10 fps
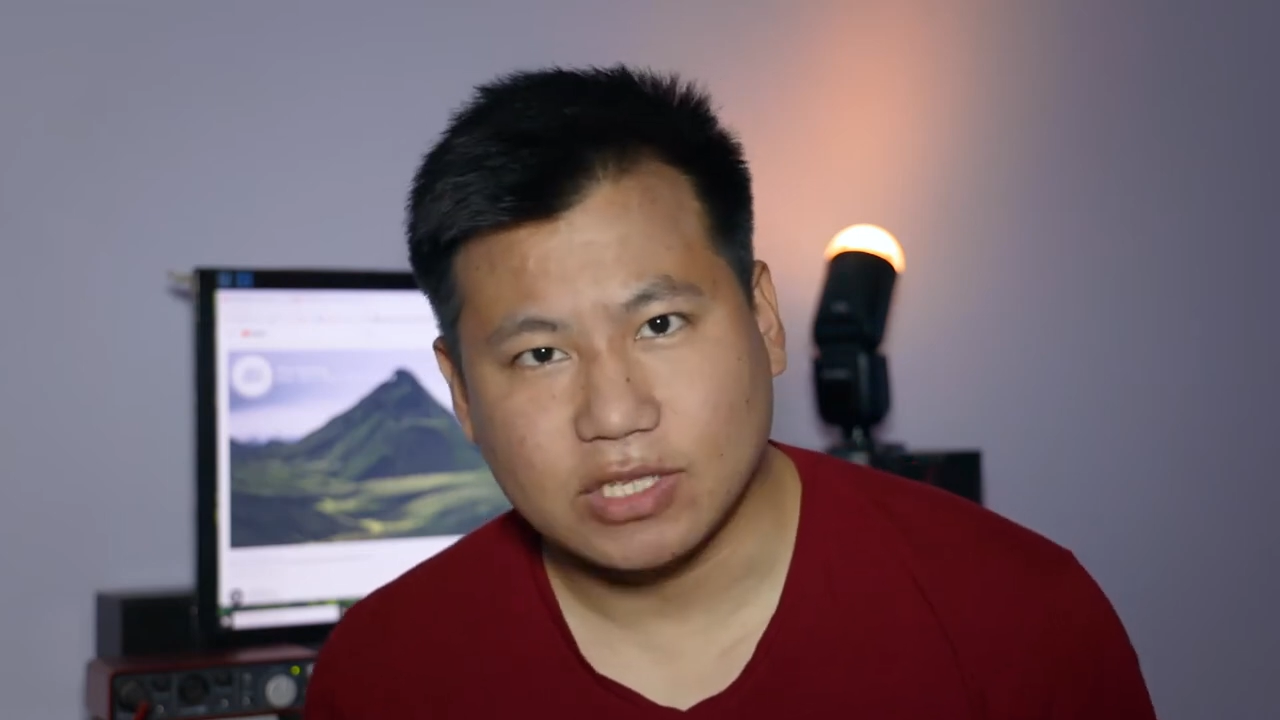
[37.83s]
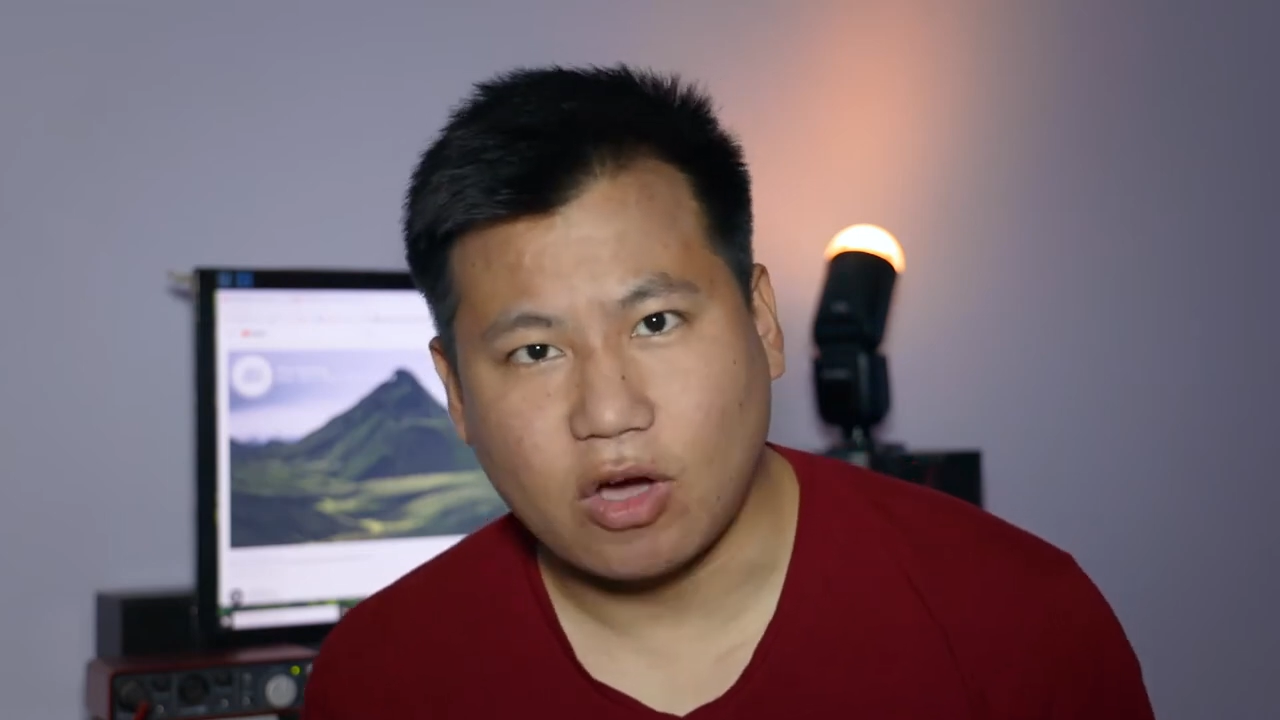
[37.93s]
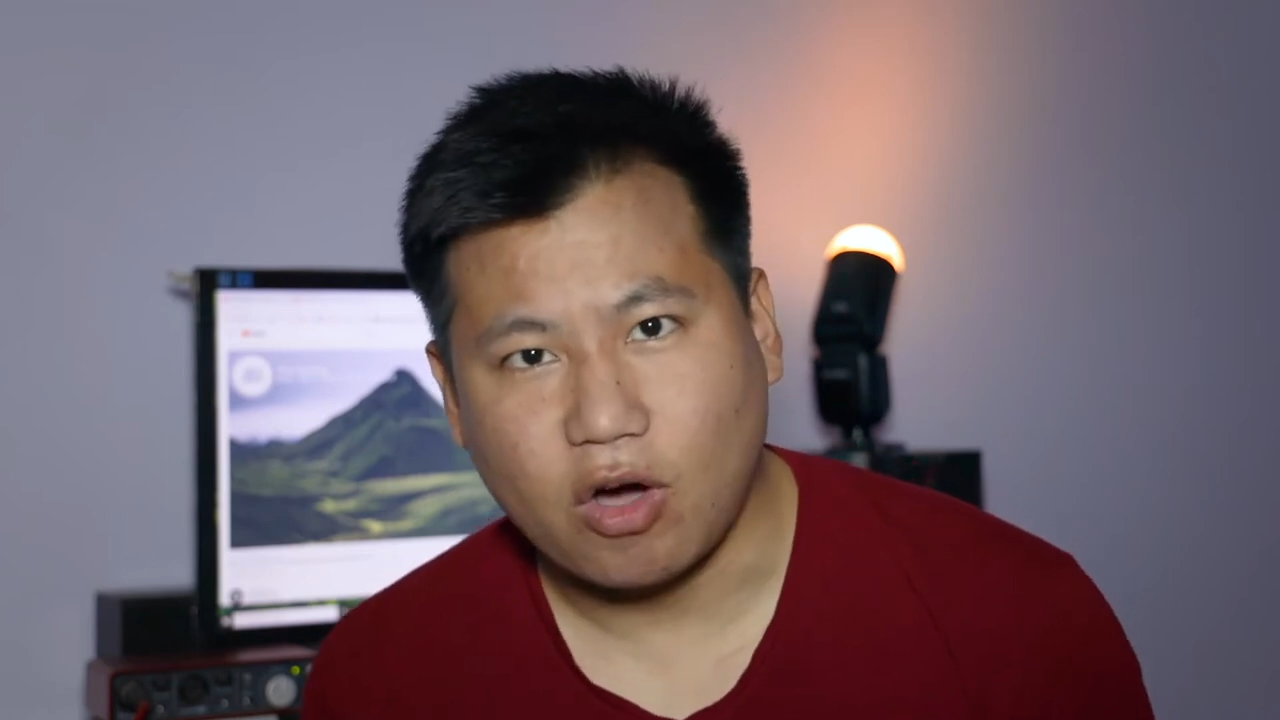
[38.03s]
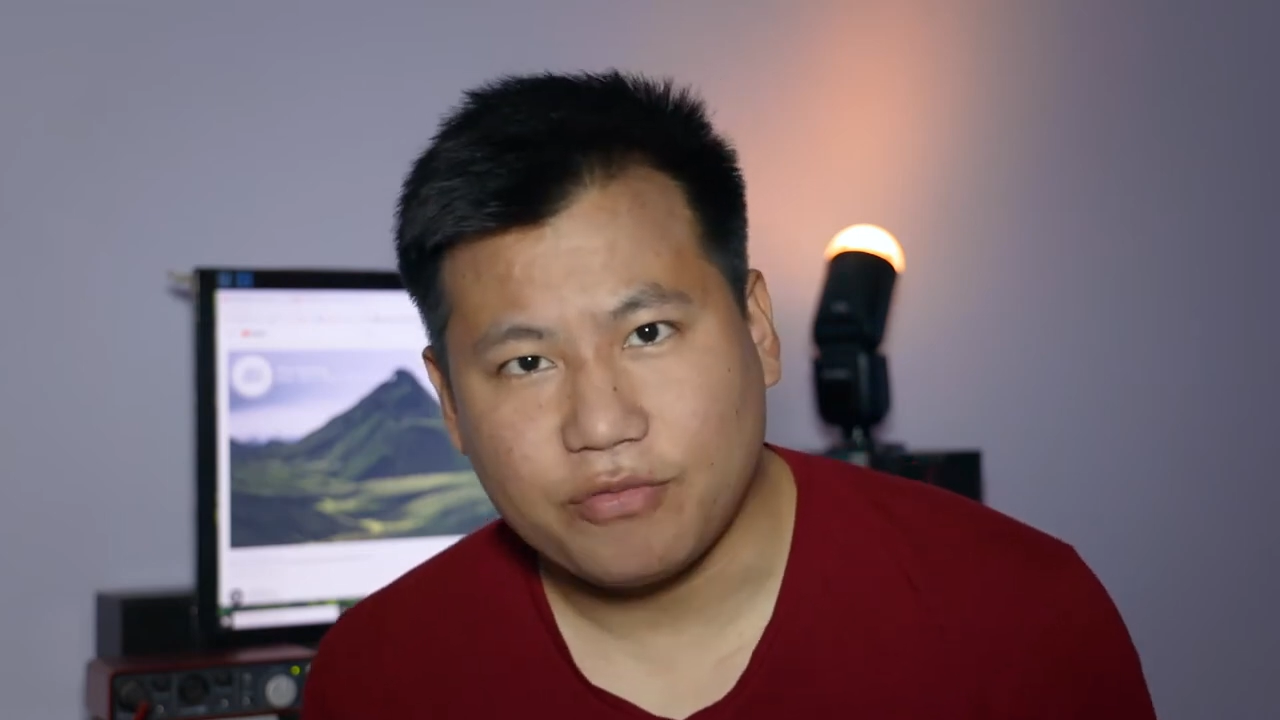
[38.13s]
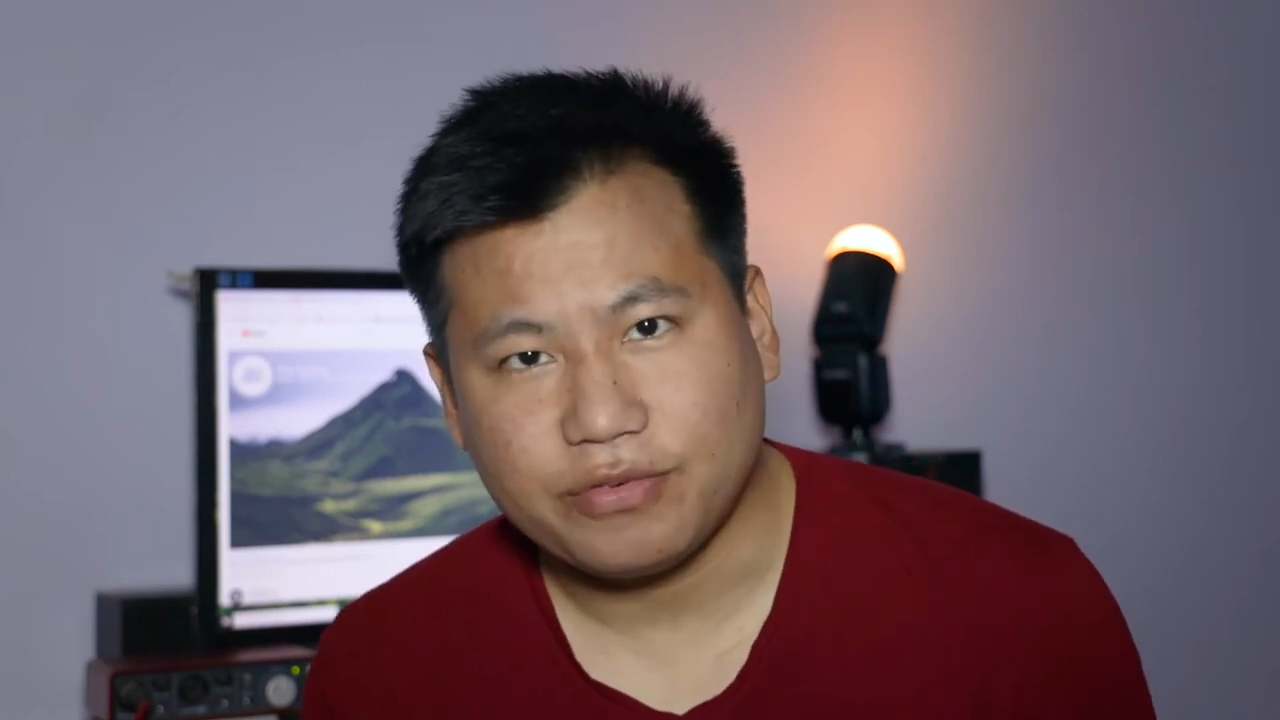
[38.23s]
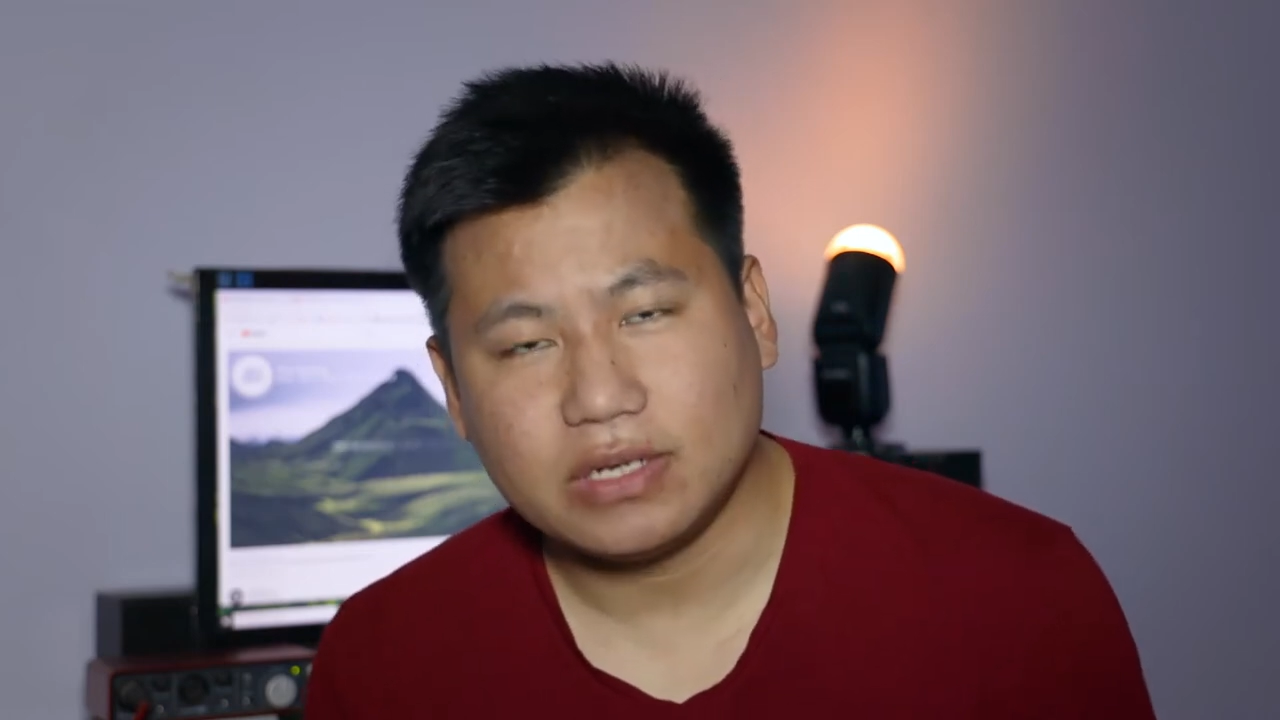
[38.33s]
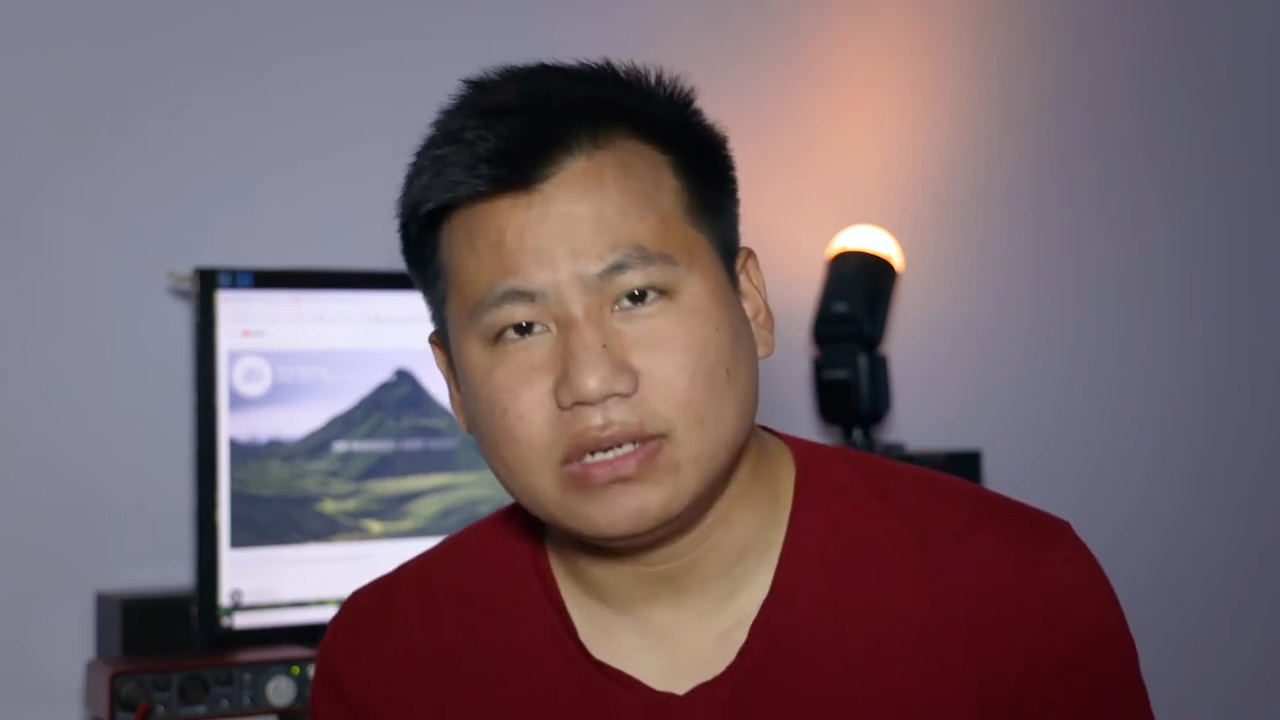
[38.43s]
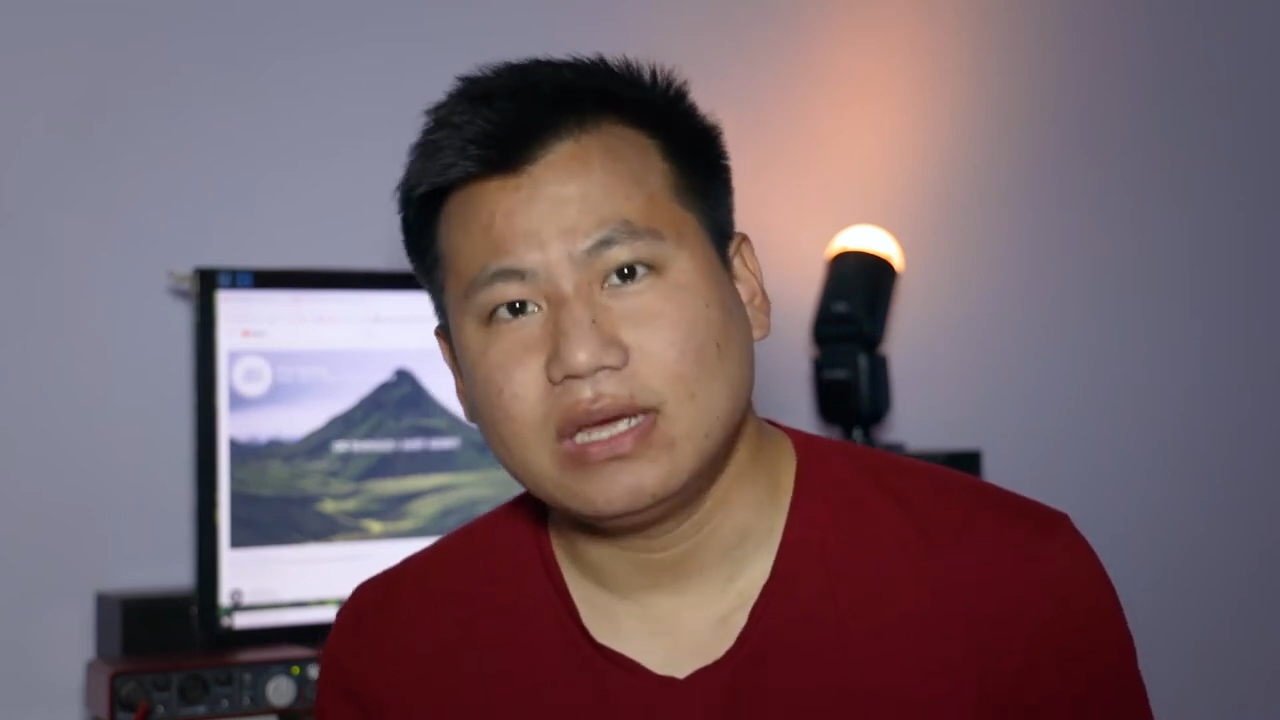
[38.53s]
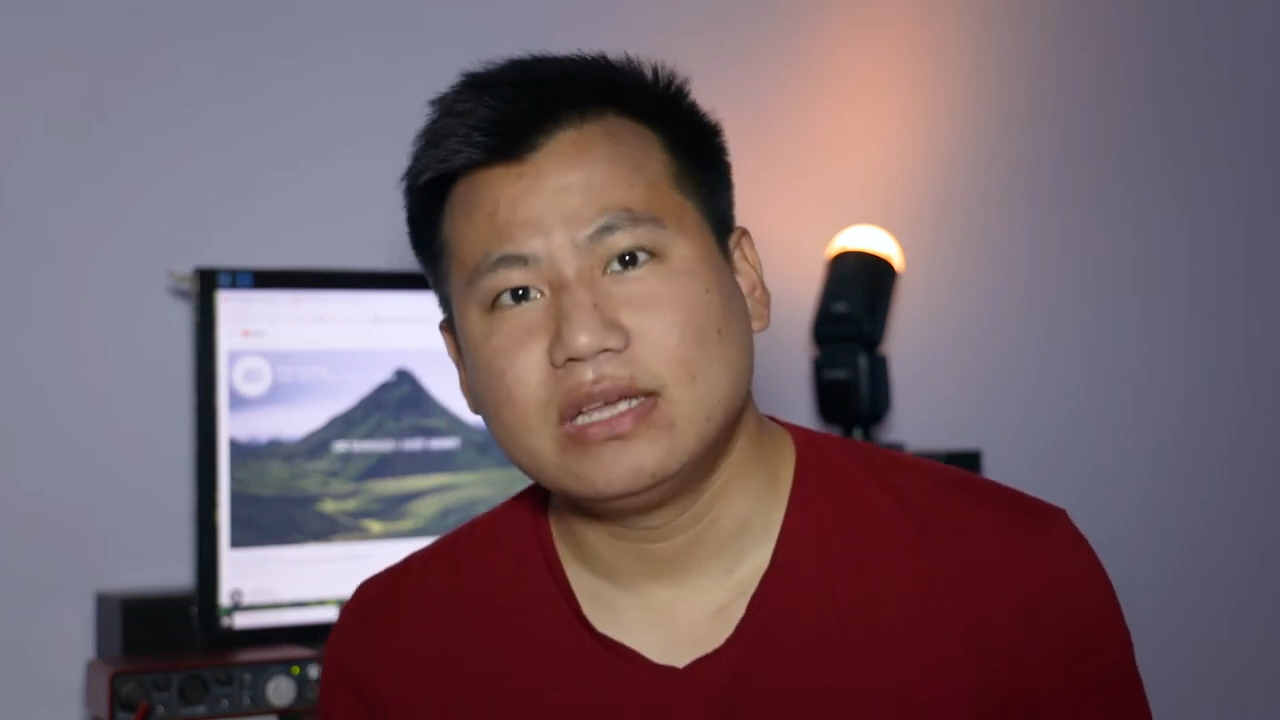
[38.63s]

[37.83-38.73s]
often.